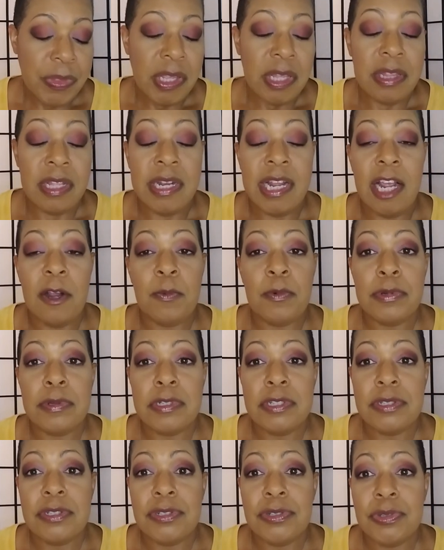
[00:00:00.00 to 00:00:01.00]
then I will
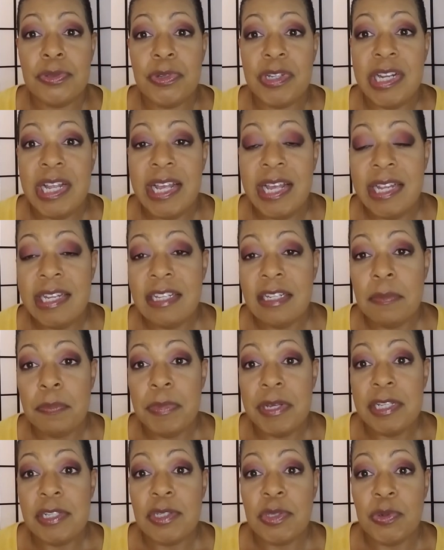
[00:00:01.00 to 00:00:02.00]
do an edit
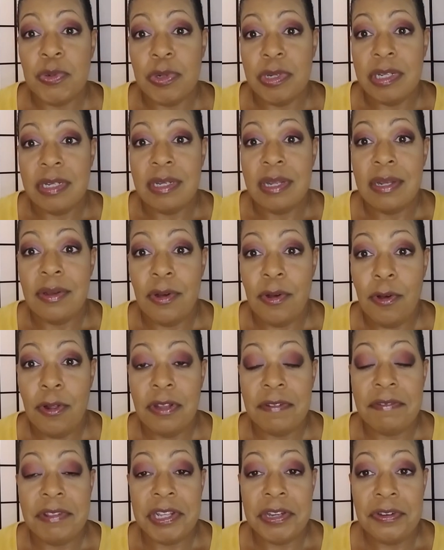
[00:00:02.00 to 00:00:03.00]
based on all
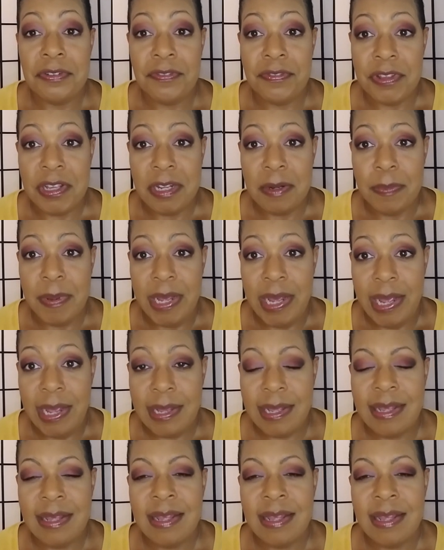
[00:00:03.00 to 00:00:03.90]
of their feedback.